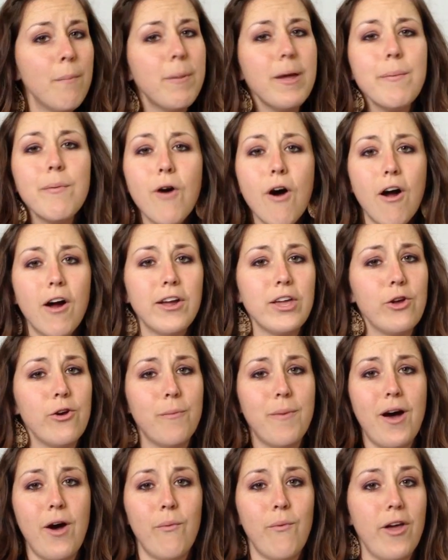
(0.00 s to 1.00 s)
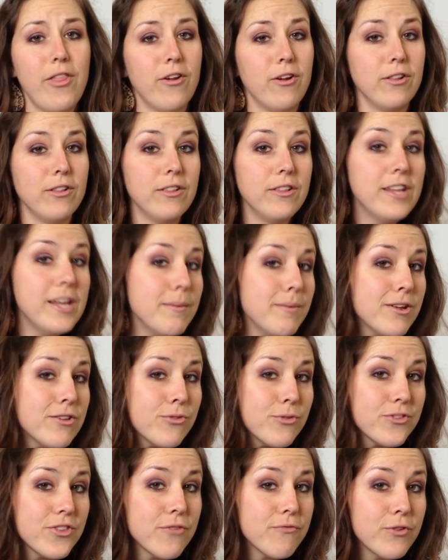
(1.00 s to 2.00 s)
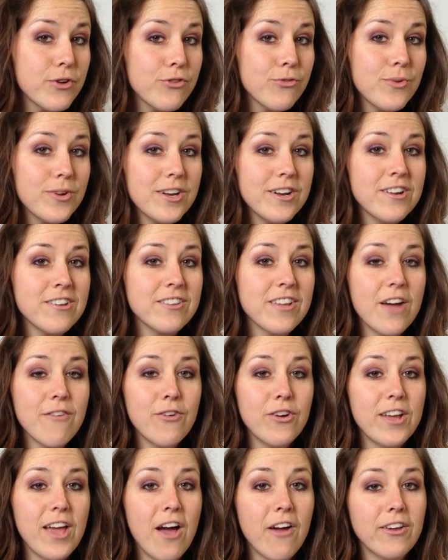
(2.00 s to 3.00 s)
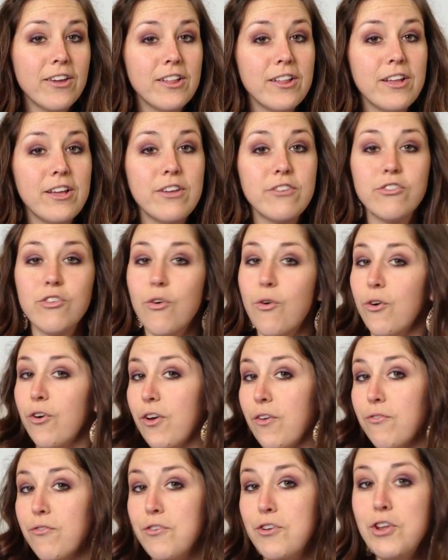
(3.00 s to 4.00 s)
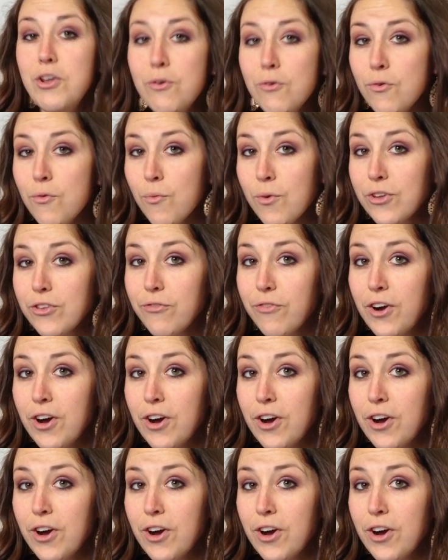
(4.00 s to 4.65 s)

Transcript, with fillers: People argue about whether Leibniz was the first one to discover calculus or if Newton was